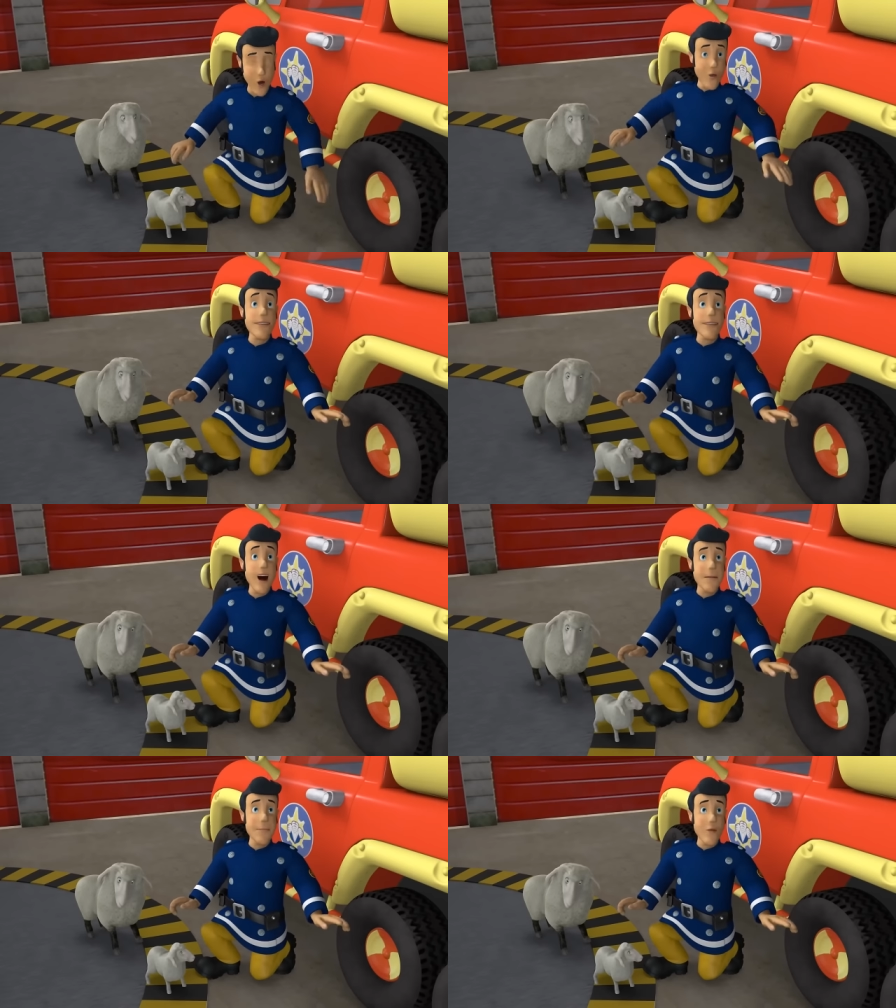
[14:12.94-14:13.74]
Oh,
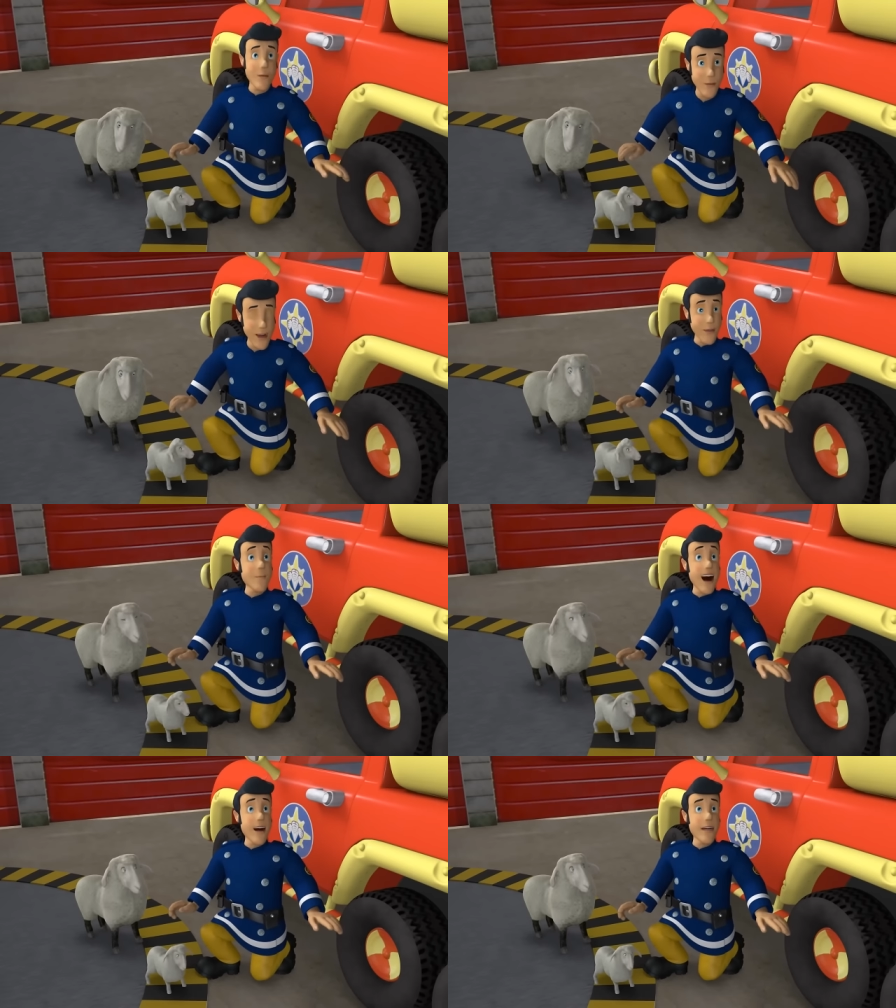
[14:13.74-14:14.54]
Sam!
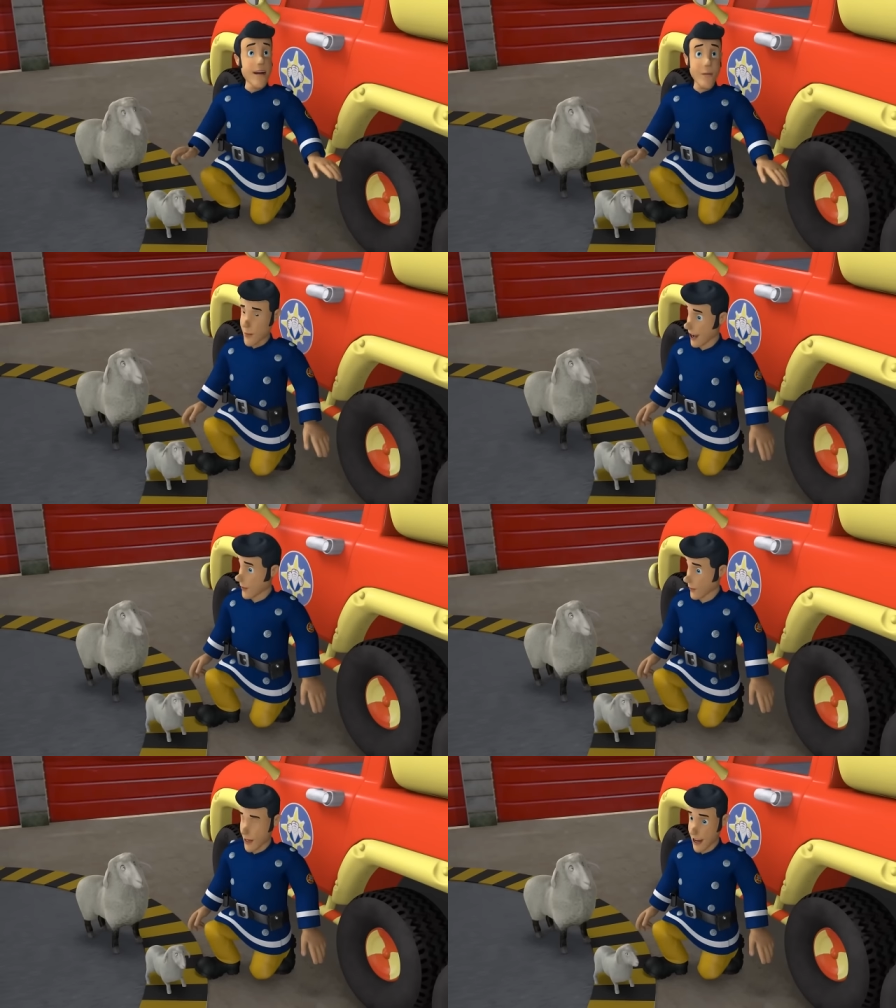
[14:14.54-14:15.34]
Penny!
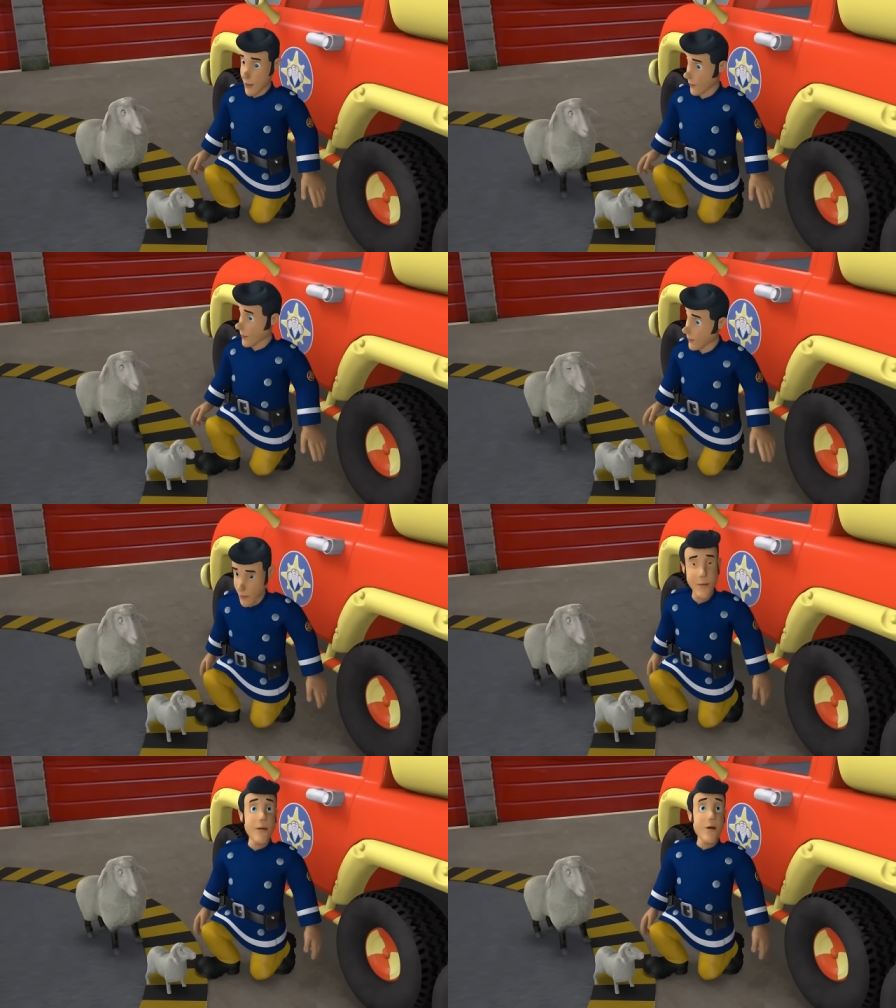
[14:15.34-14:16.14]
I... I
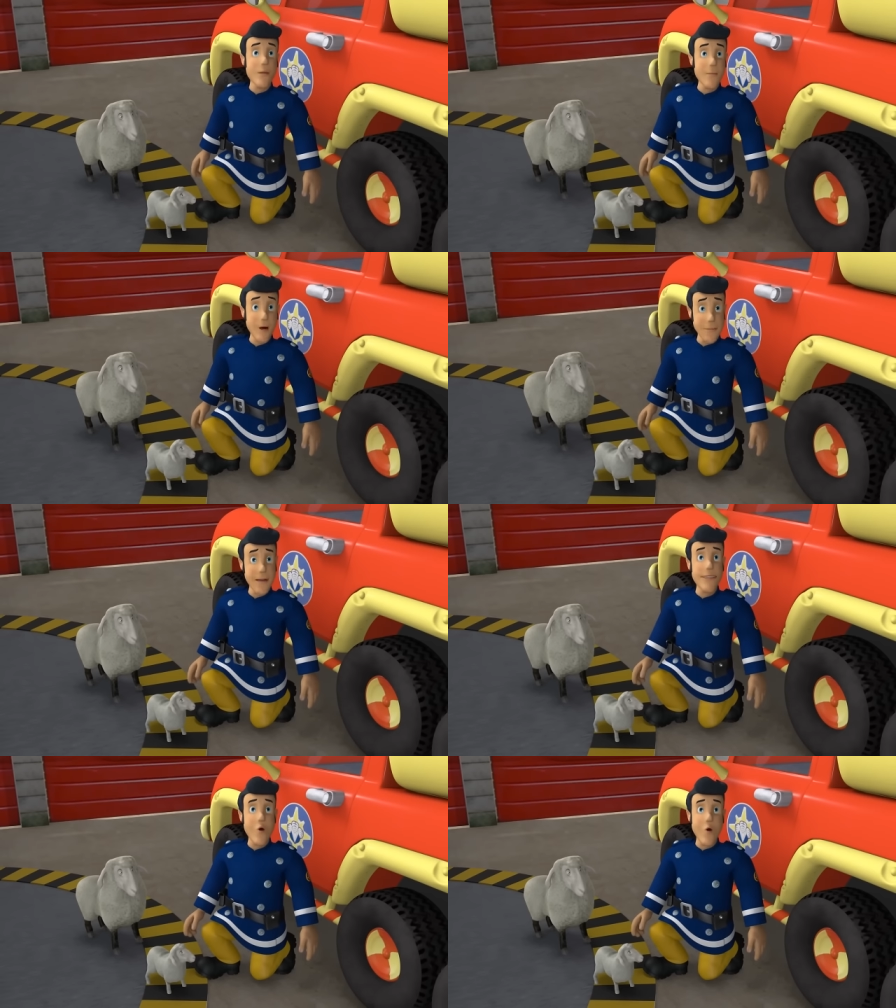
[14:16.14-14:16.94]
oh,
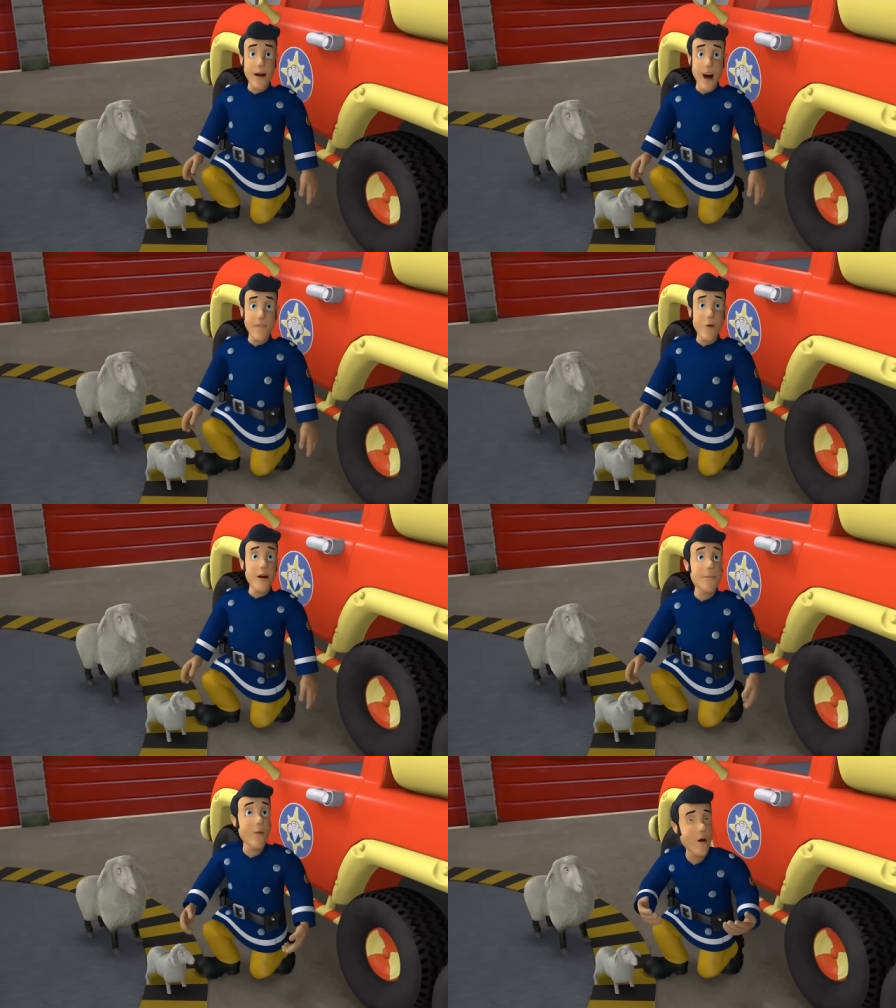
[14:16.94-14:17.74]
promised to look
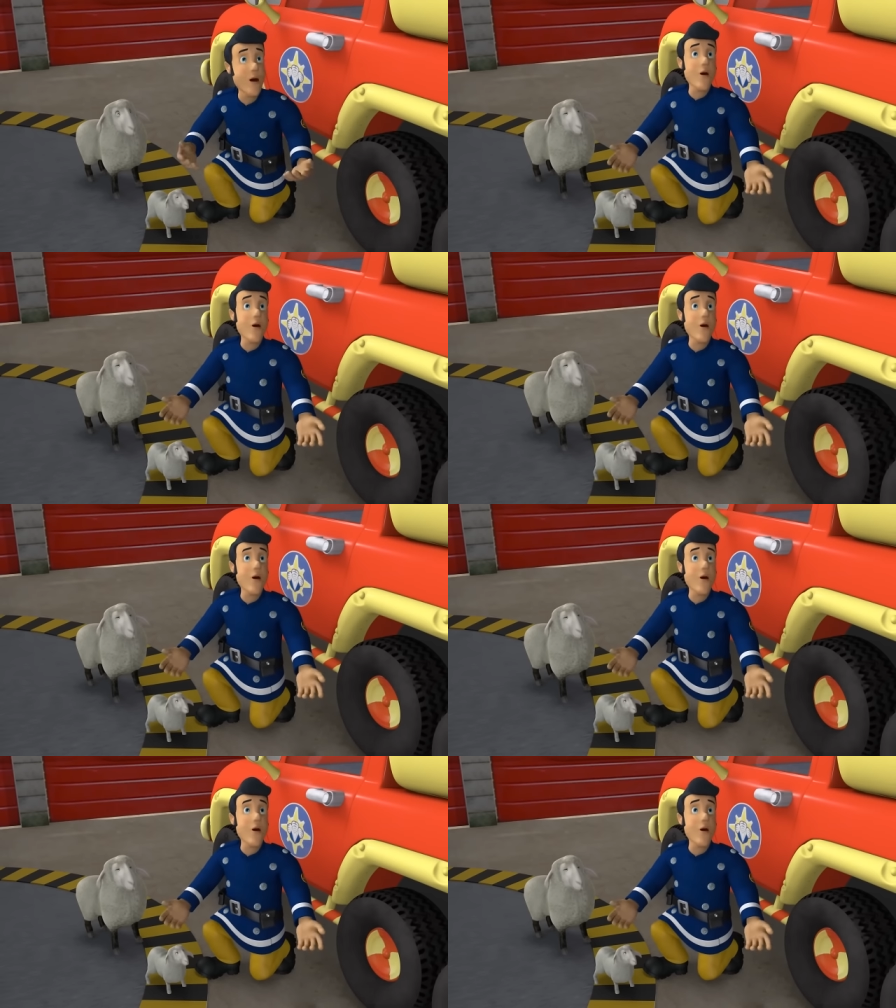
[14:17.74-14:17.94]
after them for